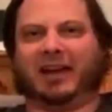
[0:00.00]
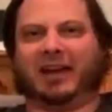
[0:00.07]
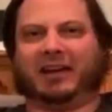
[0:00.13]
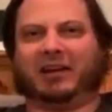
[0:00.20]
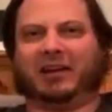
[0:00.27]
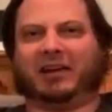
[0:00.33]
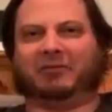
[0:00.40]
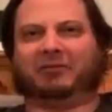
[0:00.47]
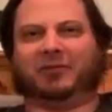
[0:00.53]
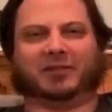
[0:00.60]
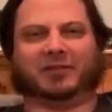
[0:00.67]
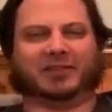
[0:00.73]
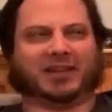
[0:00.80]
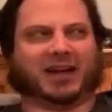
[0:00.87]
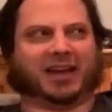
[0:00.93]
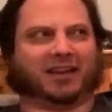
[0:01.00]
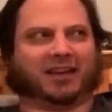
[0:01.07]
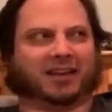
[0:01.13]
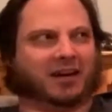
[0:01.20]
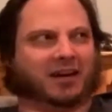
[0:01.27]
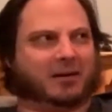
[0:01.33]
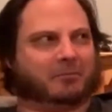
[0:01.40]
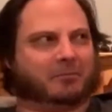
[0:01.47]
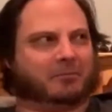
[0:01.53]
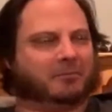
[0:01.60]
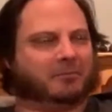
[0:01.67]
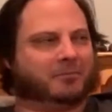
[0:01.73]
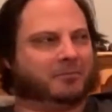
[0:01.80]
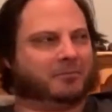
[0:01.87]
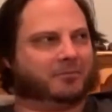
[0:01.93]
and it feels like
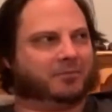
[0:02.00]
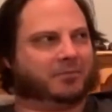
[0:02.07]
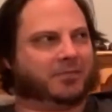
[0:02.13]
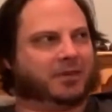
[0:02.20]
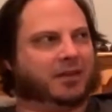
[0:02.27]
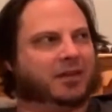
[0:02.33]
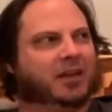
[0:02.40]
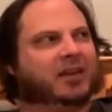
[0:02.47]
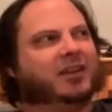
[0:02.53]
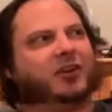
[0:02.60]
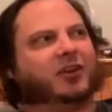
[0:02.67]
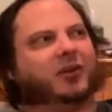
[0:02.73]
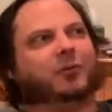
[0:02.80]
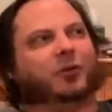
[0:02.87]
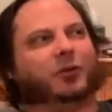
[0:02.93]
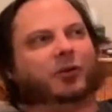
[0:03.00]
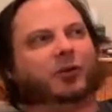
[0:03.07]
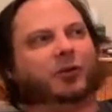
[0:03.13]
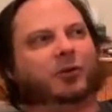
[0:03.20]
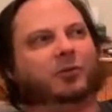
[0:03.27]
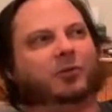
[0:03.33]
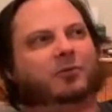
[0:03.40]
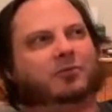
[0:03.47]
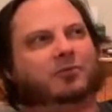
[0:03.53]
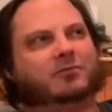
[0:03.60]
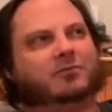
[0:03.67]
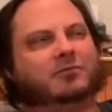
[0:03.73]
we're all